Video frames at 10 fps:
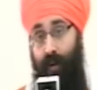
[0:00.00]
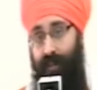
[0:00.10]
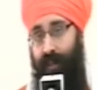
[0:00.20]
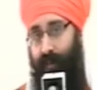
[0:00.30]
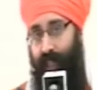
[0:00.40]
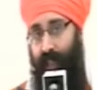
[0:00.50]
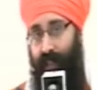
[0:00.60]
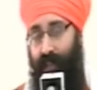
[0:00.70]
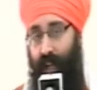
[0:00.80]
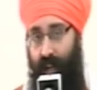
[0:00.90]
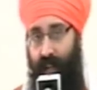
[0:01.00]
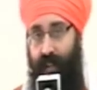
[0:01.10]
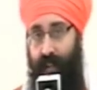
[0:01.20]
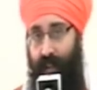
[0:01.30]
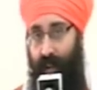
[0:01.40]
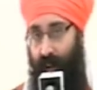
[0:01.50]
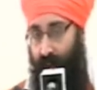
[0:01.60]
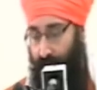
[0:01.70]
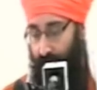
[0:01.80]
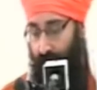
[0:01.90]
also means ar.
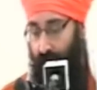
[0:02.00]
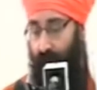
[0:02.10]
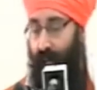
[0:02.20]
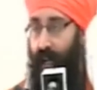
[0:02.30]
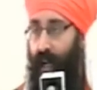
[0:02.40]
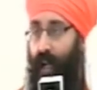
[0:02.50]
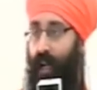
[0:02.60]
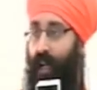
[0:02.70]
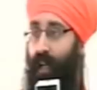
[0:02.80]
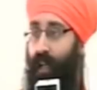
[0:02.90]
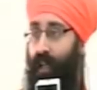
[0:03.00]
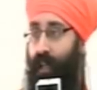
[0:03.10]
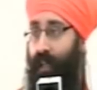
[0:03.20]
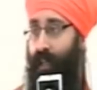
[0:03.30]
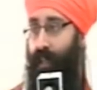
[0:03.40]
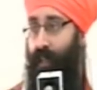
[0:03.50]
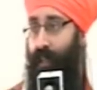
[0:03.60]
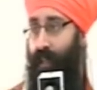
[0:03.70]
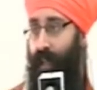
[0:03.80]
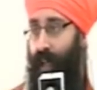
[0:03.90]
Era rada.
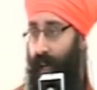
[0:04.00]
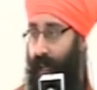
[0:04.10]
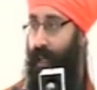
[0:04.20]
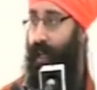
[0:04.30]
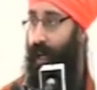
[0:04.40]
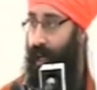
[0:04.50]
Ere